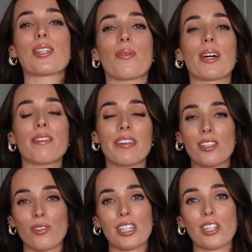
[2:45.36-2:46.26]
So enough
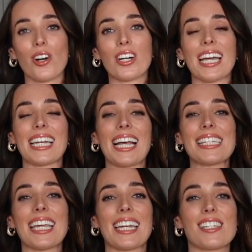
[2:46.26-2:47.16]
history talk,
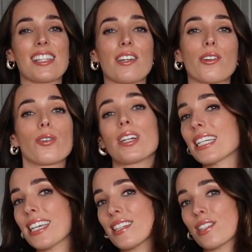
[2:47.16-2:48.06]
let's get into the
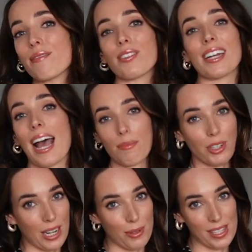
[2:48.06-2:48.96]
ingredients for an
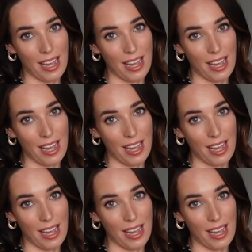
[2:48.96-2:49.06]
amaretto